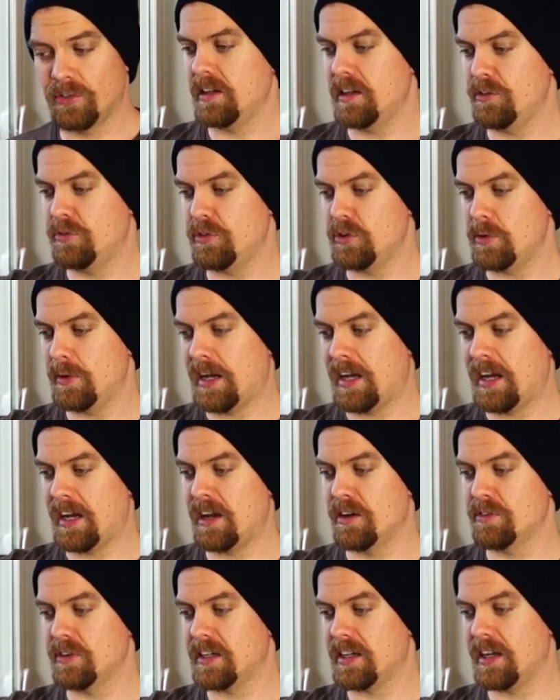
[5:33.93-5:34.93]
If you
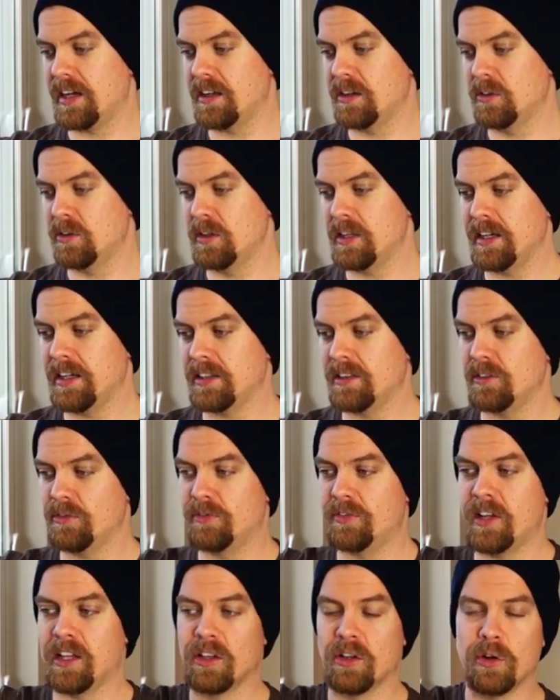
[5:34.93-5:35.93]
have a kettle like the
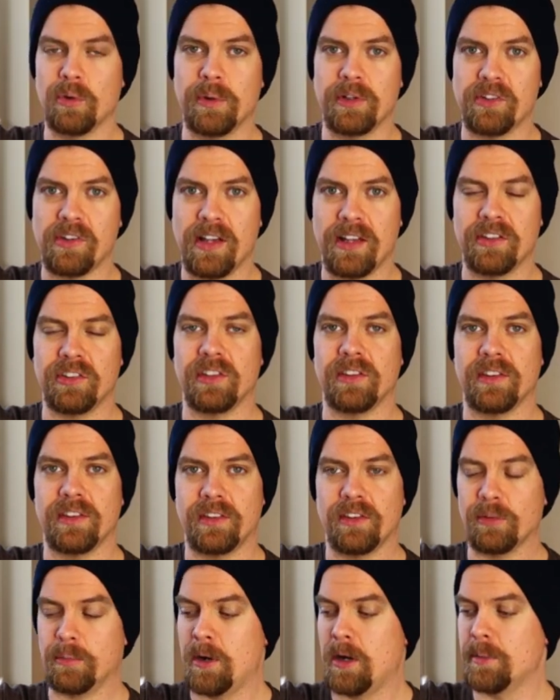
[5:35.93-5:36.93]
Fellow, which has a
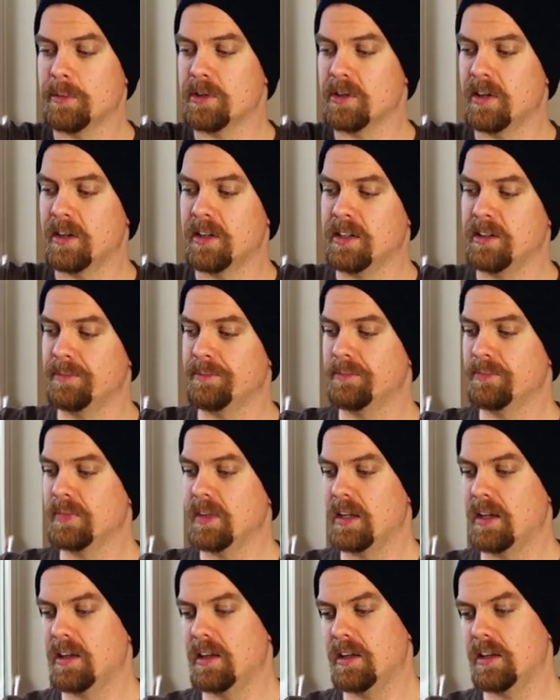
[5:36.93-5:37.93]
thermometer on it,
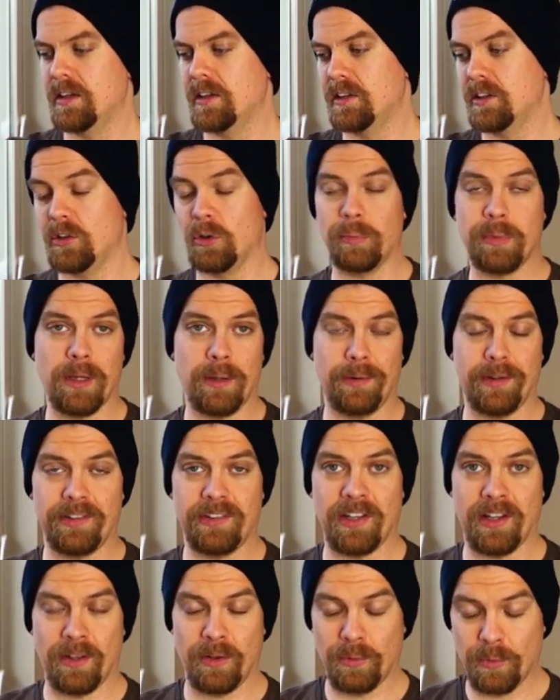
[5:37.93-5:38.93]
you'll be able to
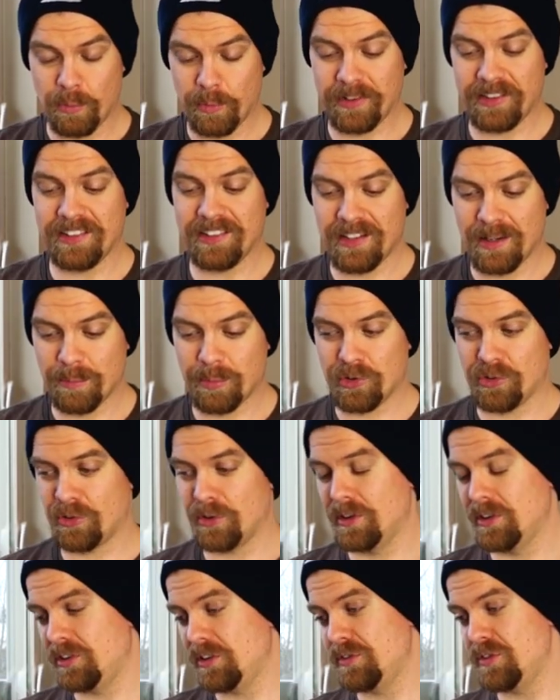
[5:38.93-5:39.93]
tell what the temperature
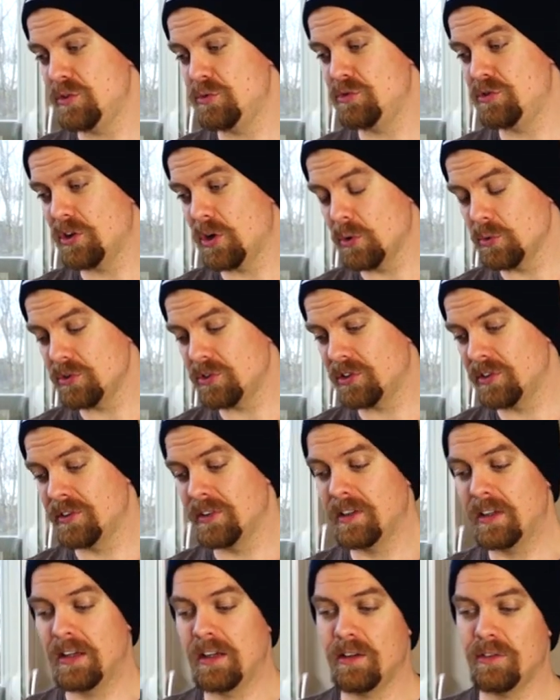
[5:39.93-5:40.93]
is. If you don't,
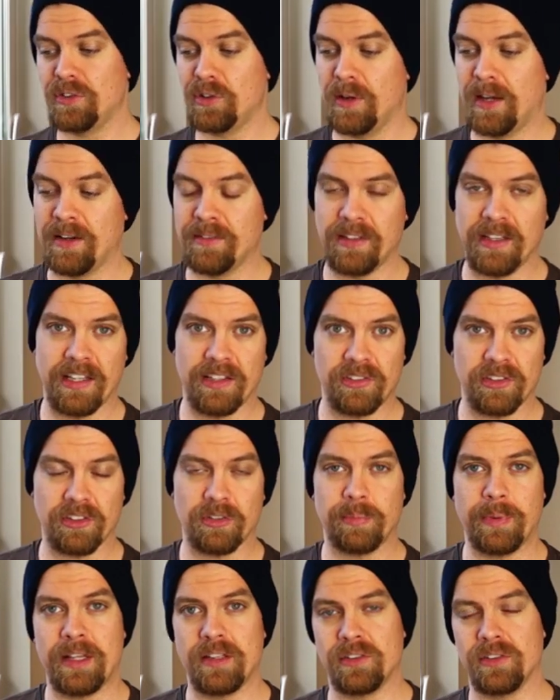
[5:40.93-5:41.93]
if you have a less
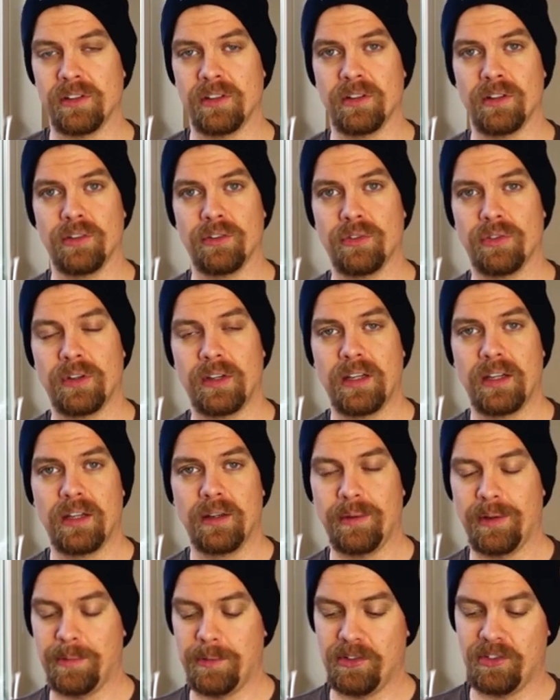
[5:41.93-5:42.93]
expensive,
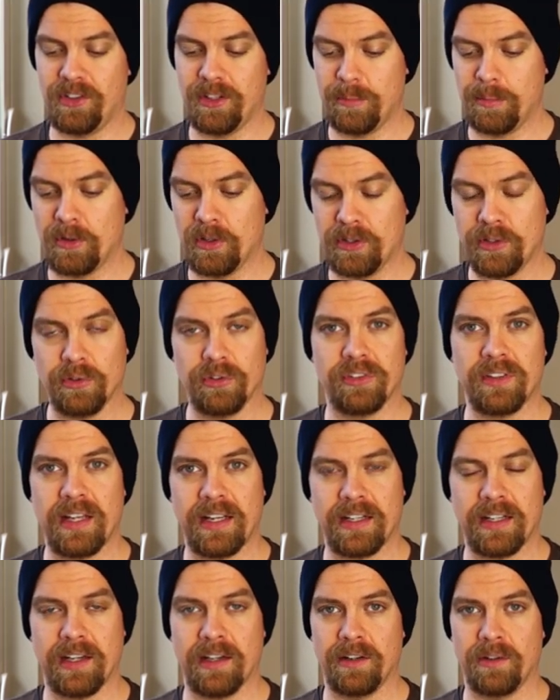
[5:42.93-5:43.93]
maybe cheaper
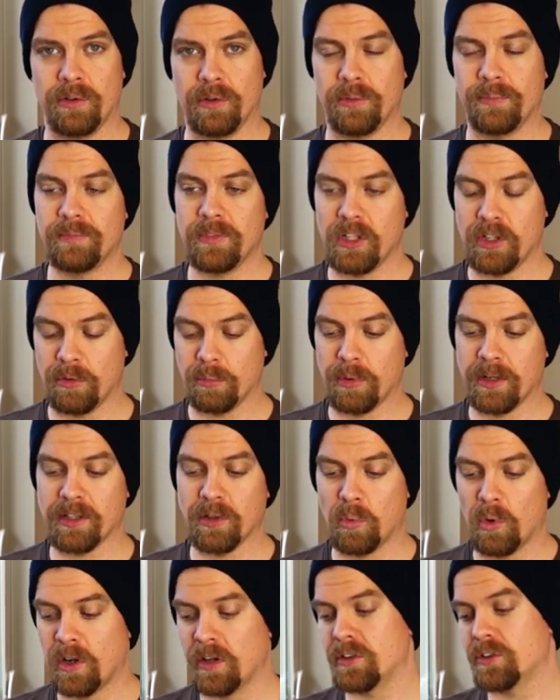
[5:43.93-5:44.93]
gooseneck kettle, you can bring the
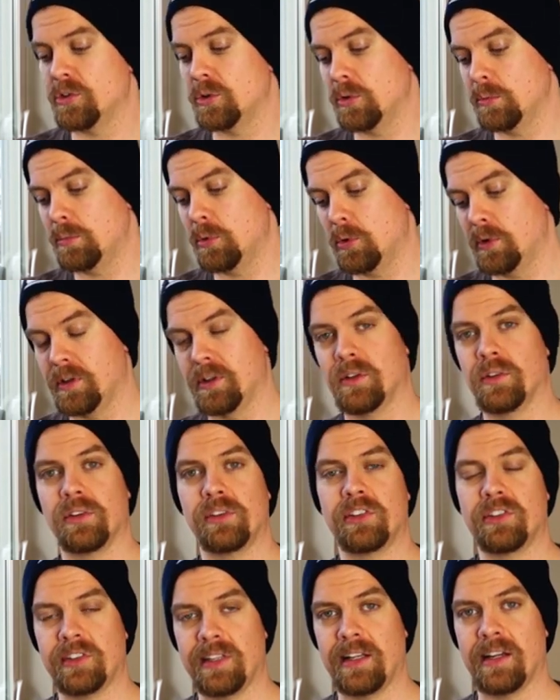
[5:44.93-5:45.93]
water to a boil,
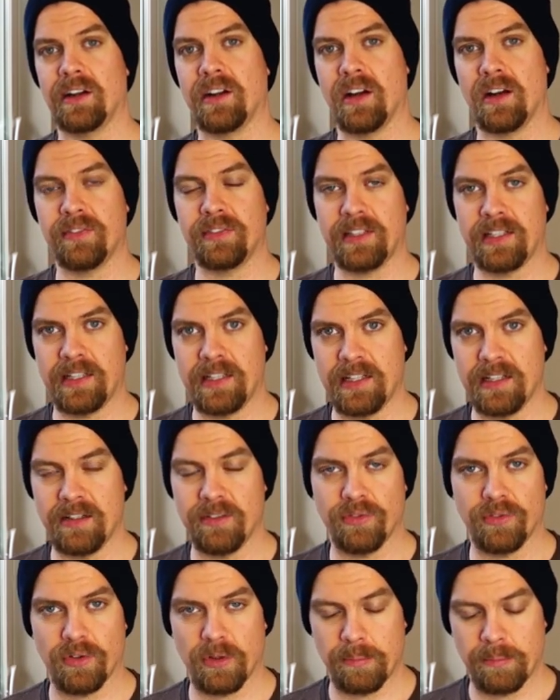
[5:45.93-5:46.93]
set it off the heat
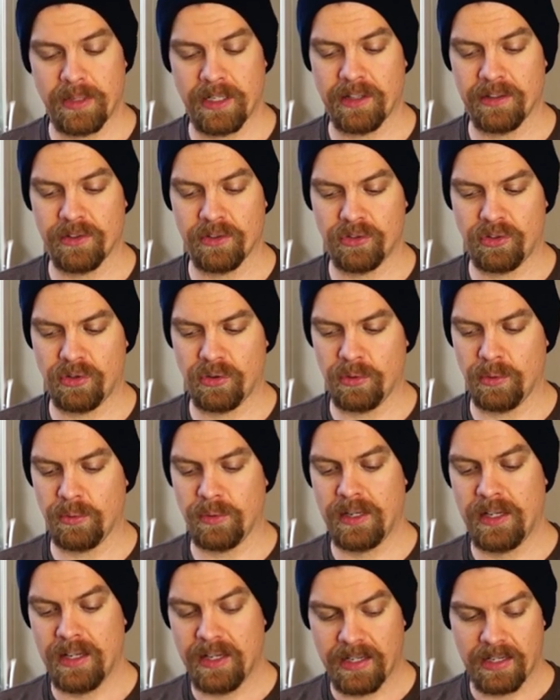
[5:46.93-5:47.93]
for a minute or two,
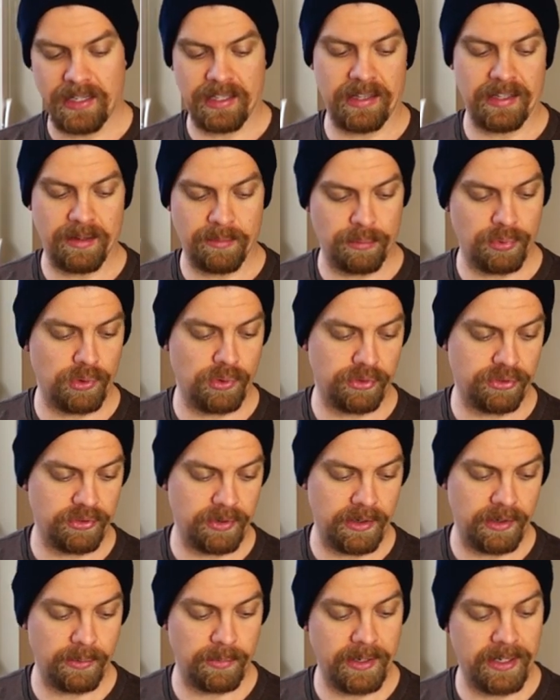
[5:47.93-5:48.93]
and then brew
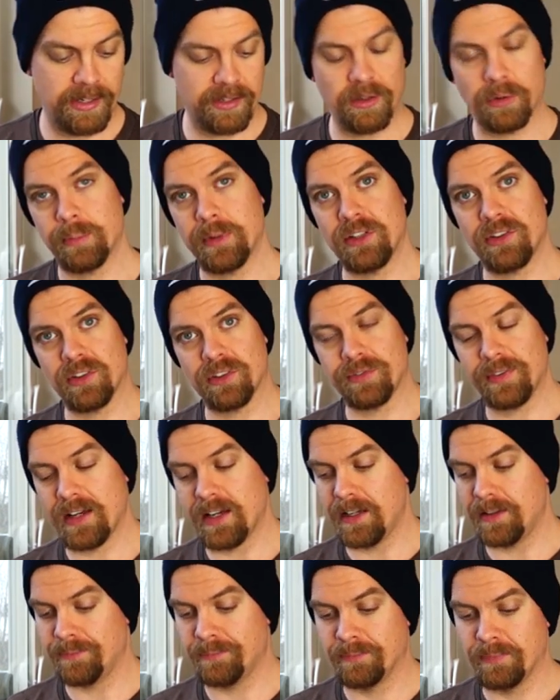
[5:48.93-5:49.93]
straight away and you'll be just
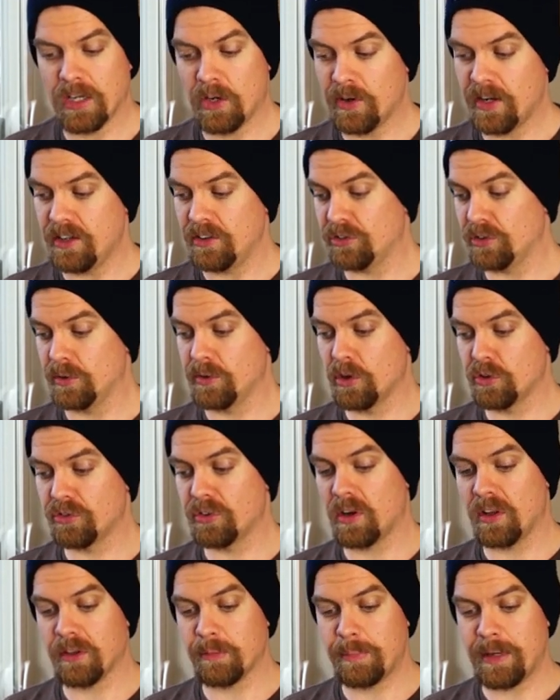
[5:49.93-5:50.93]
fine. Okay, so those
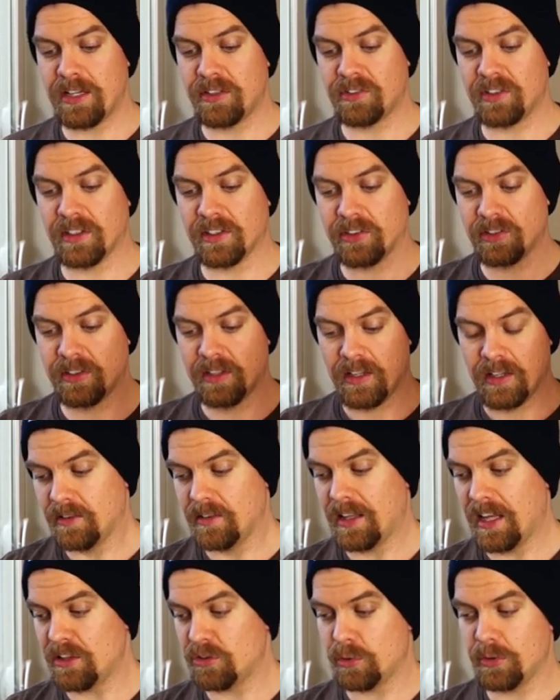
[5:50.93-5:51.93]
are all the basics.
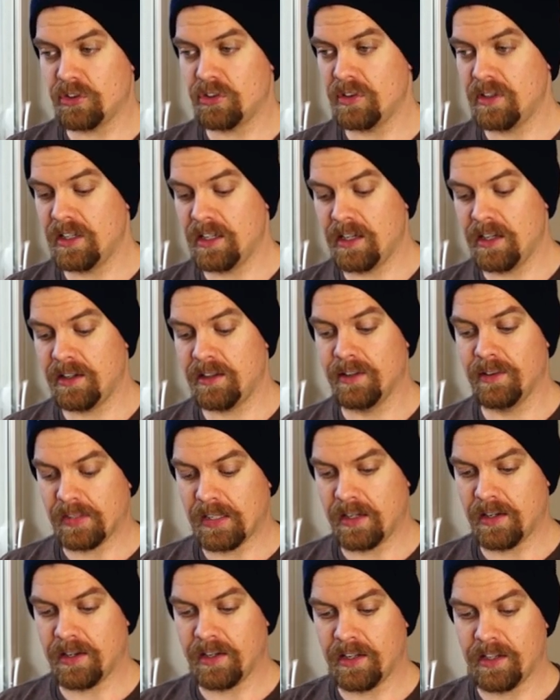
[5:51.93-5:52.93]
That's what you need,
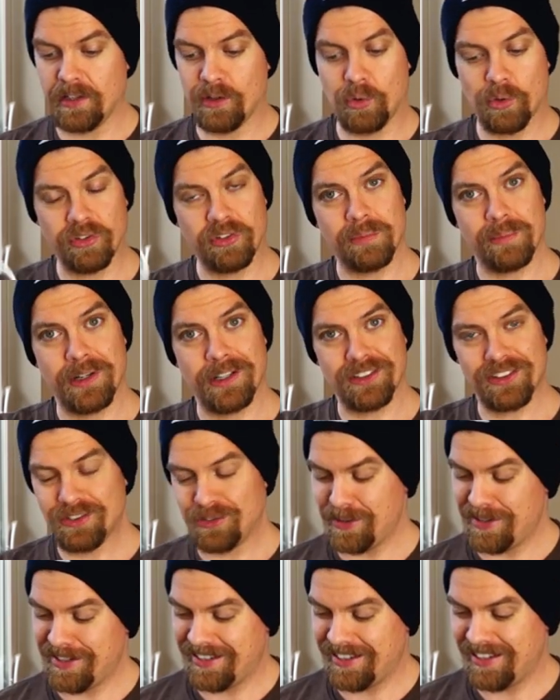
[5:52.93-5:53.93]
and of course a mug to
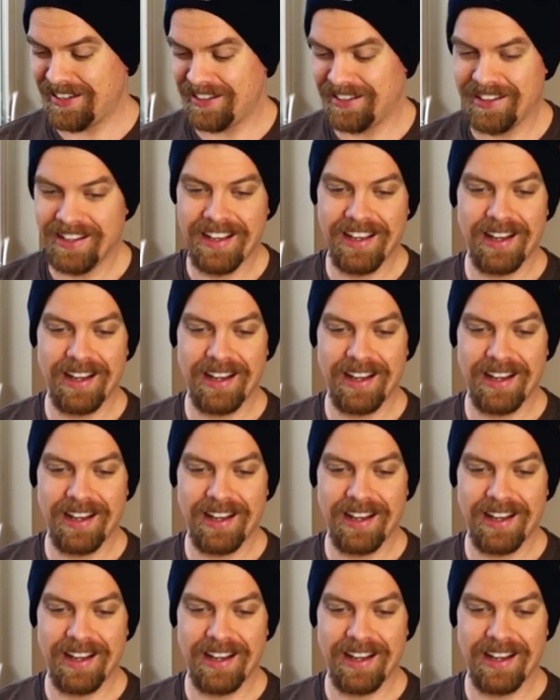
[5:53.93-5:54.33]
drink in.